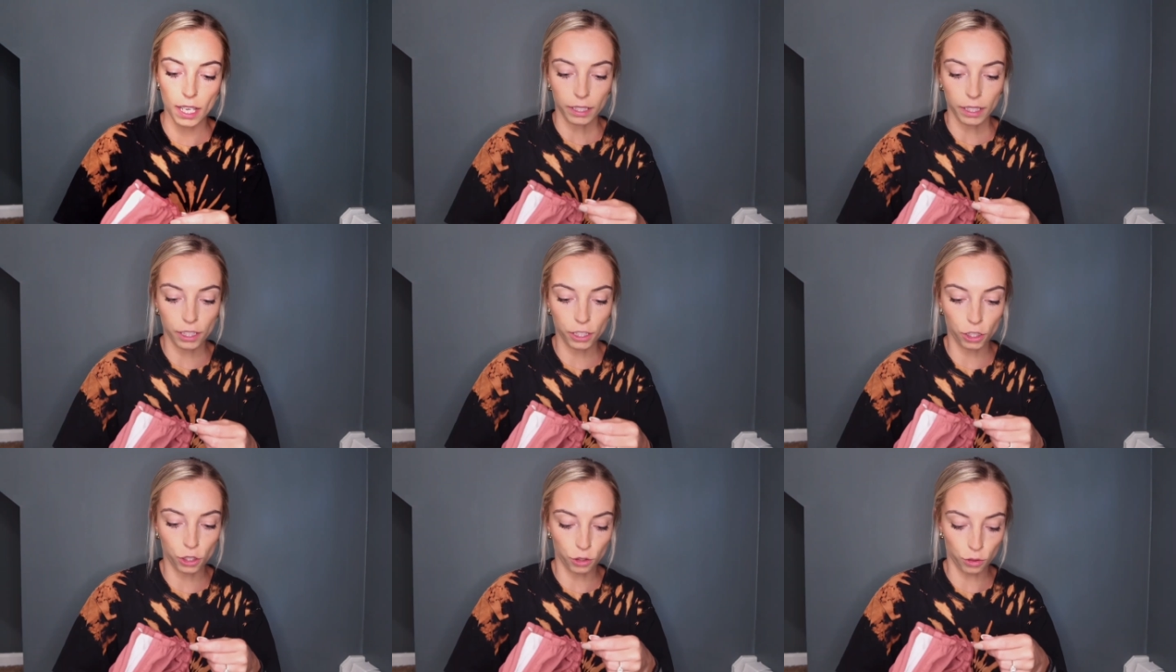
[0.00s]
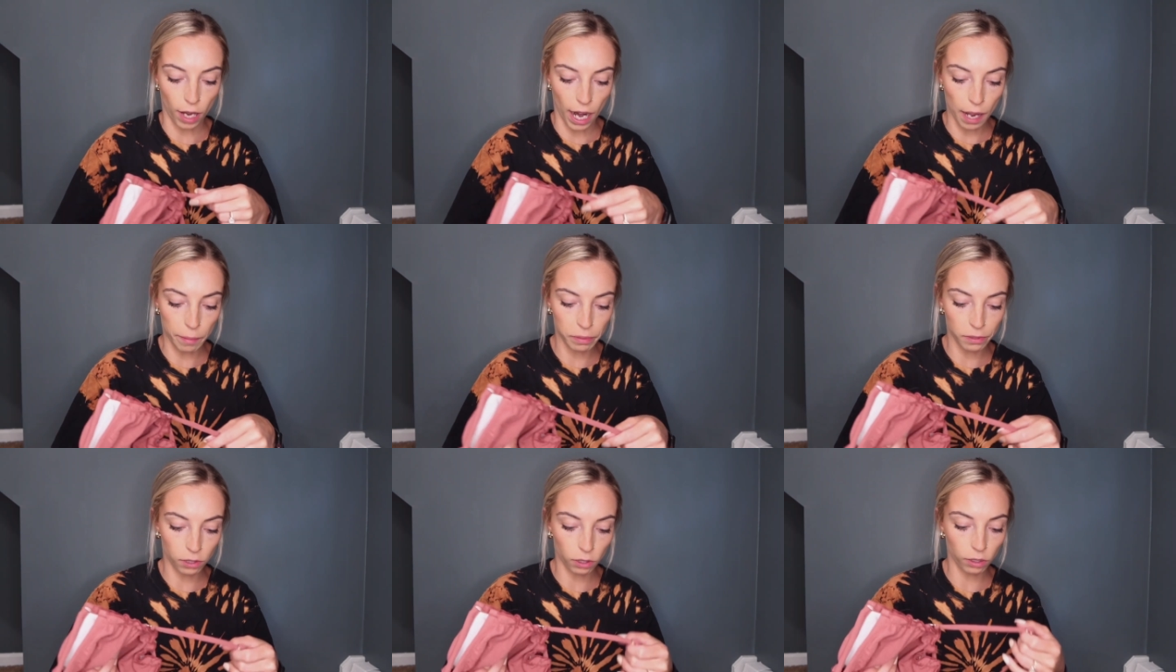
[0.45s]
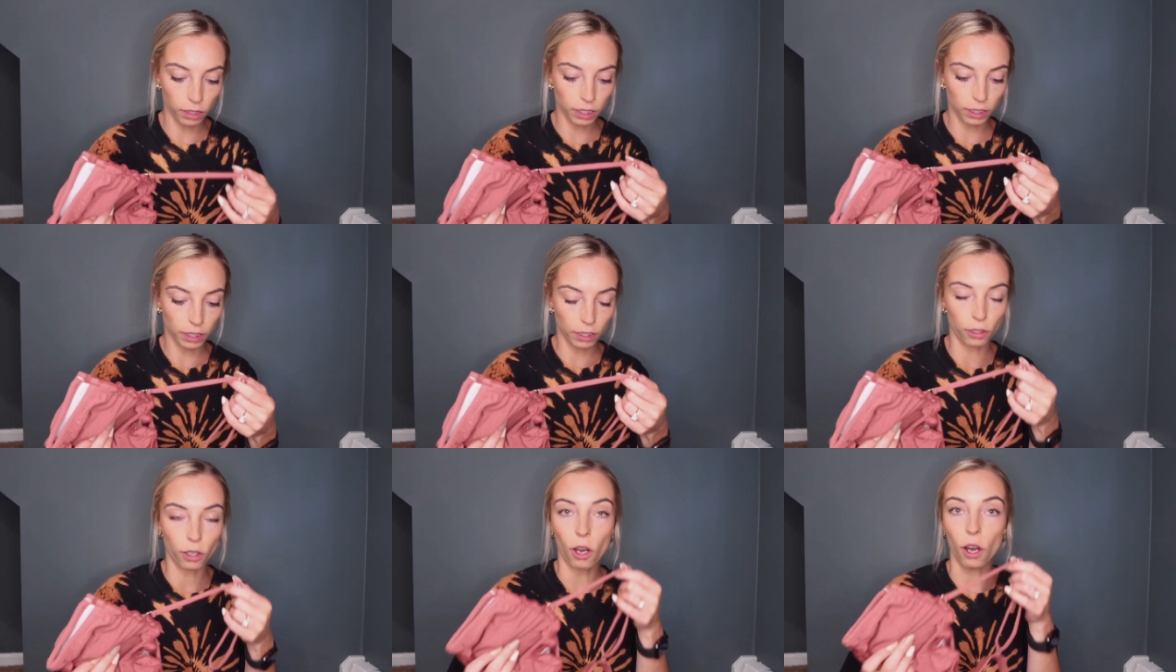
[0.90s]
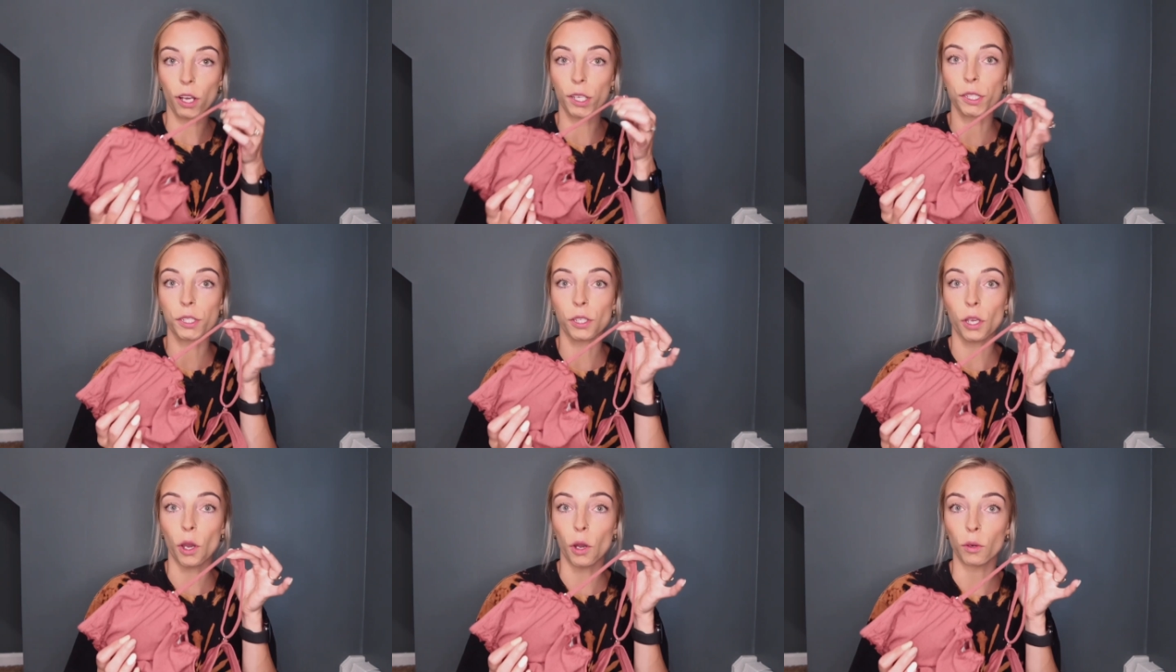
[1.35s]
These straps look like they're
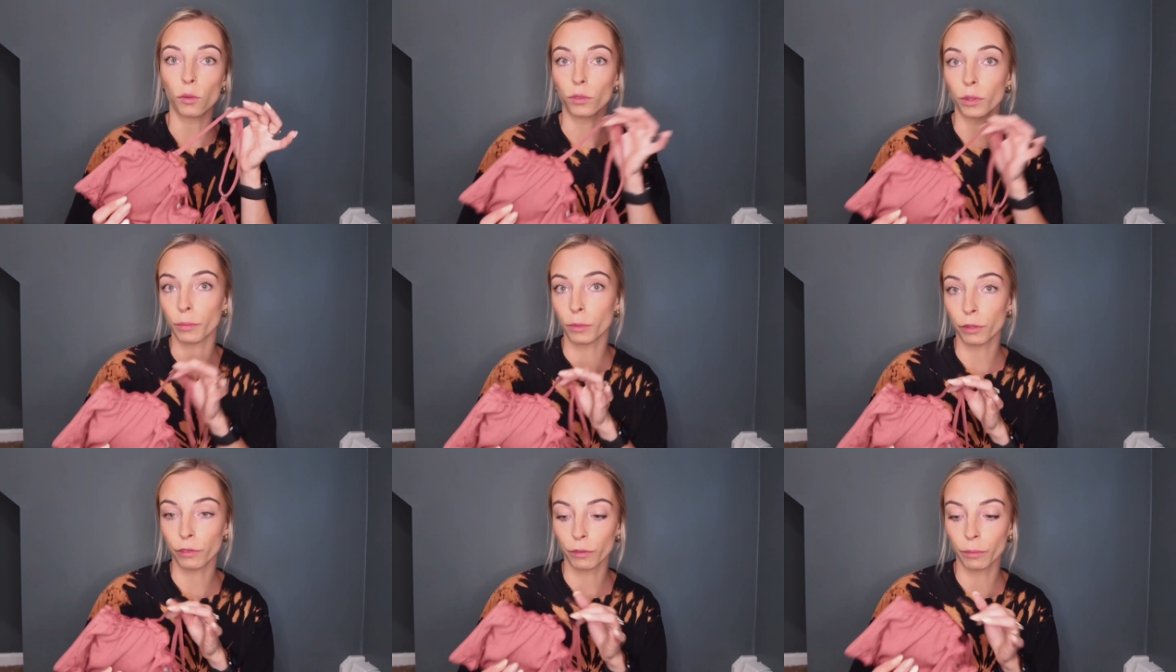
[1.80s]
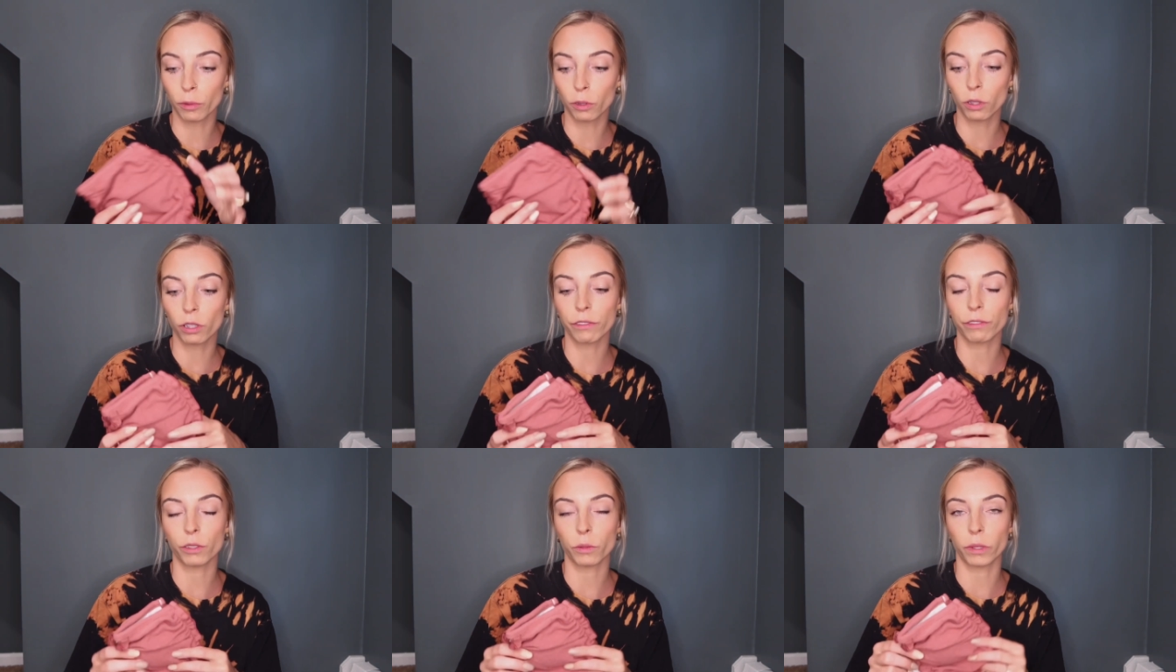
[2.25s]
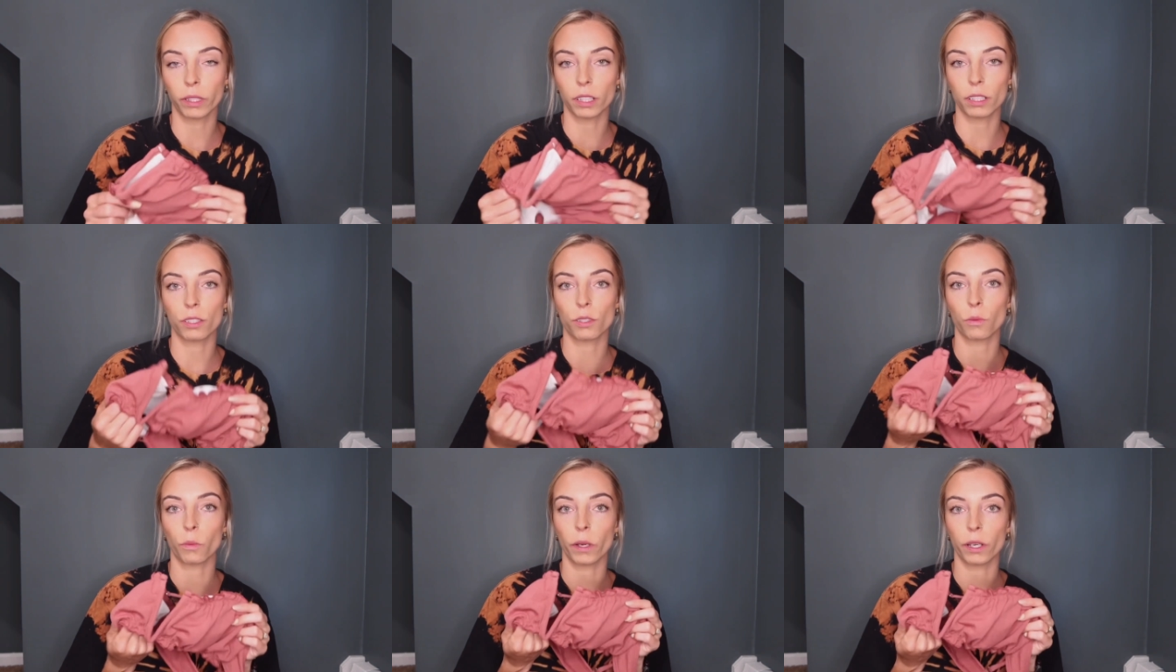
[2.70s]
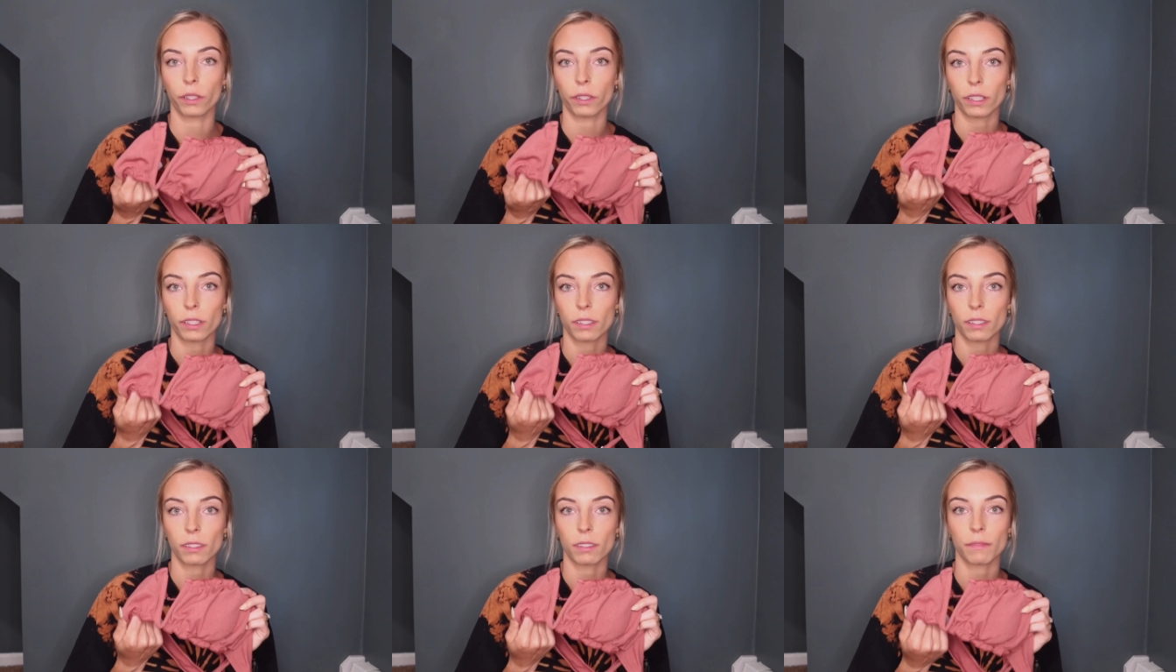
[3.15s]
also removable if you wanted to wear
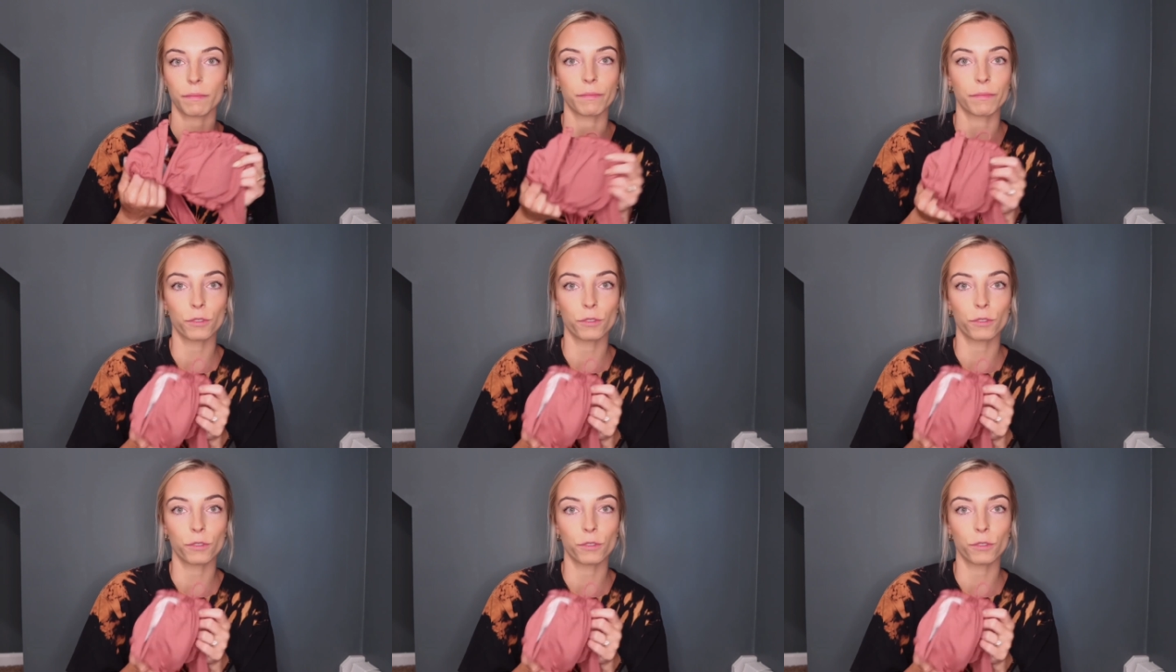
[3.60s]
this